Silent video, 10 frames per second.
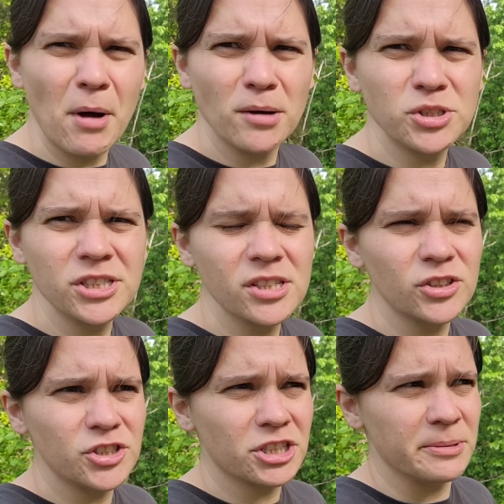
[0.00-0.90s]
my mom, she's
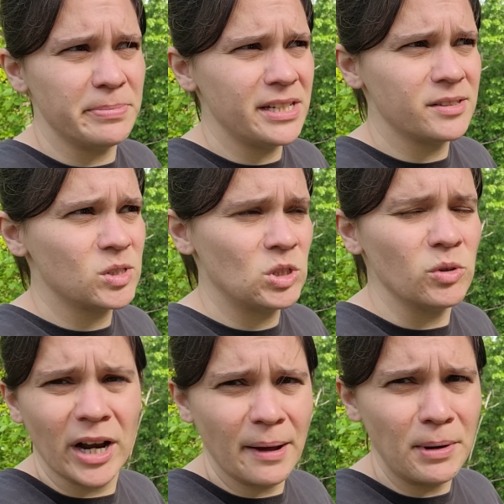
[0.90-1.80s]
allergic to bees
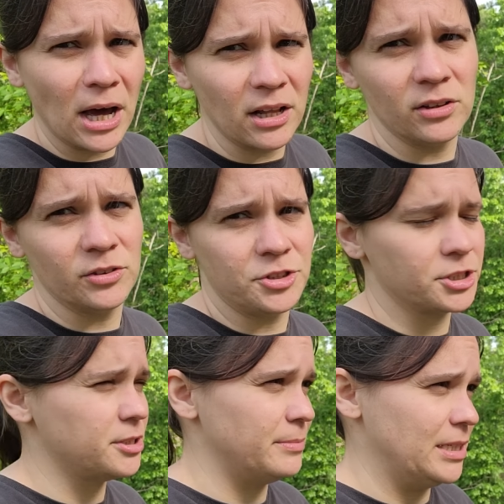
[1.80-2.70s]
too, and I'm not
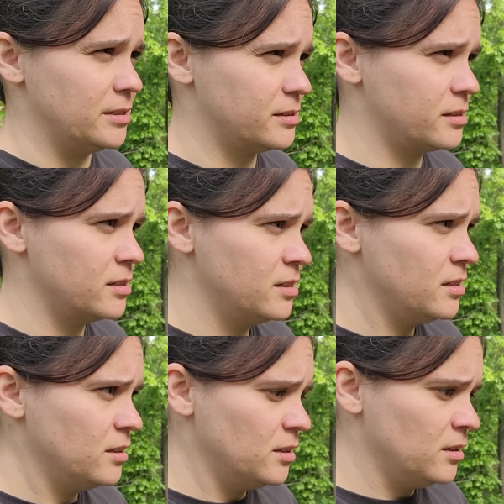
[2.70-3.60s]
allergic to bees.
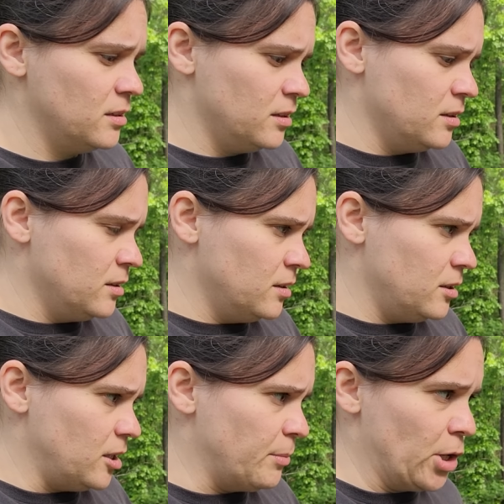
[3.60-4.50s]

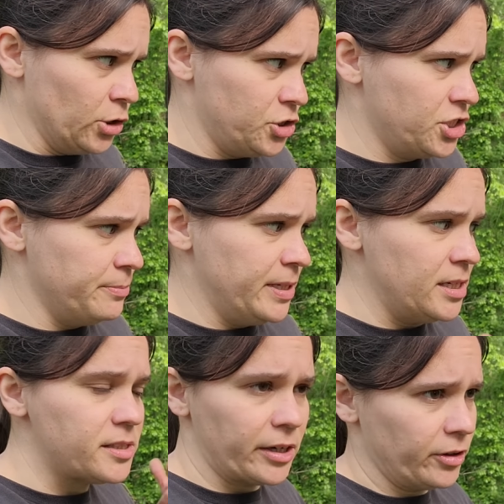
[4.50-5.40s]
I'm not allergic to
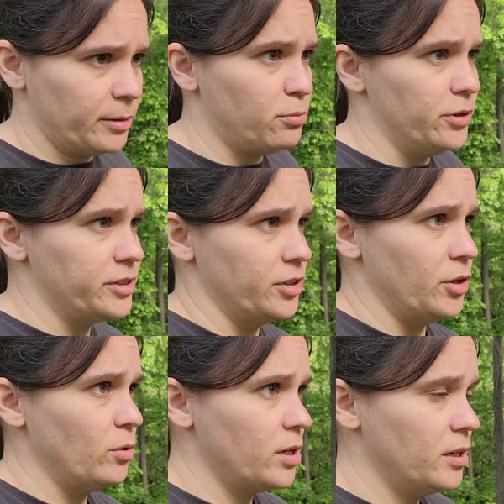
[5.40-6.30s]
bees. I don't get poison
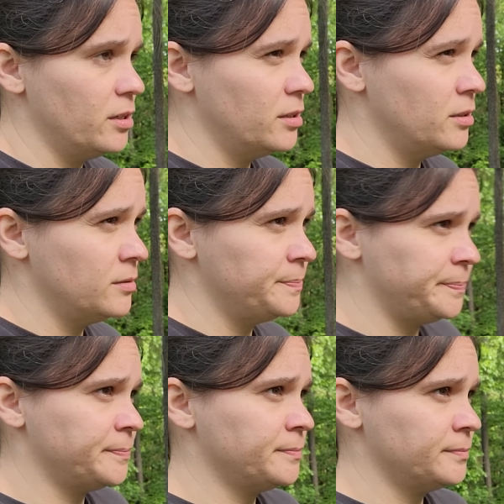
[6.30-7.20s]
oak.
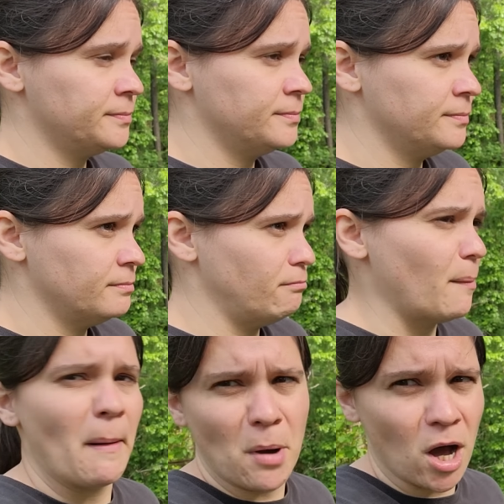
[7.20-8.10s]

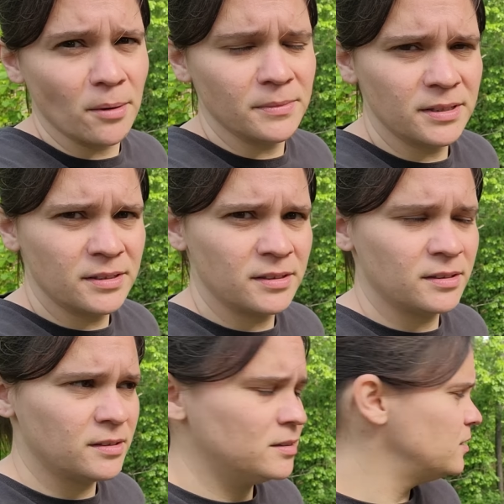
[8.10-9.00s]
But my mom. Arrow